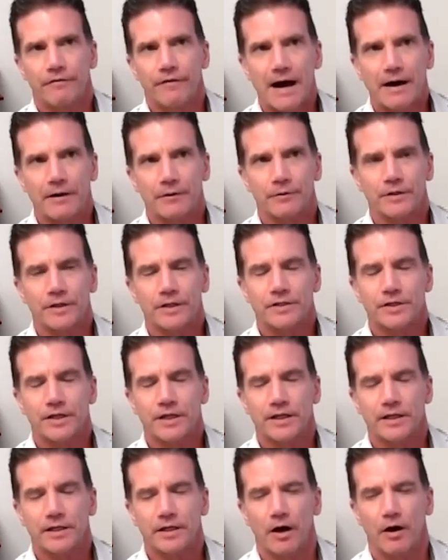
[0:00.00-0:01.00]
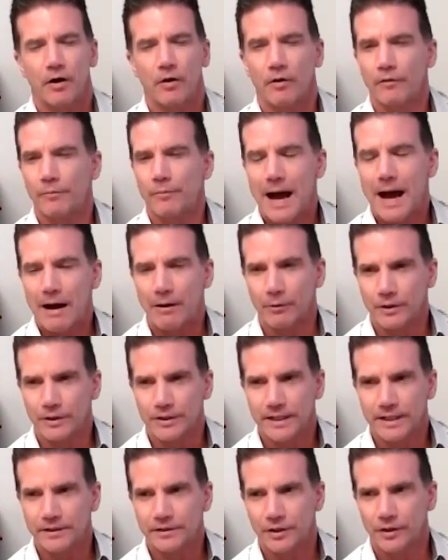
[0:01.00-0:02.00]
founder and the CEO of Power
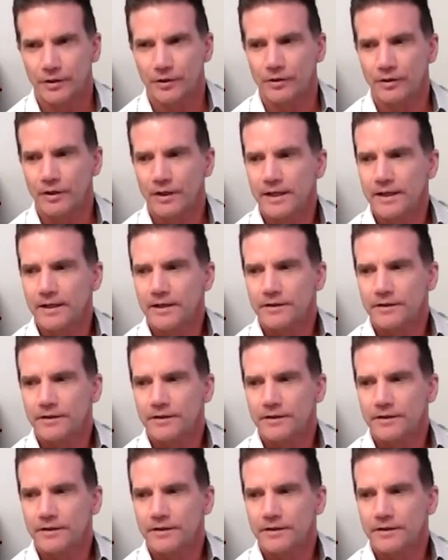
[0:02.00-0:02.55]
Digital.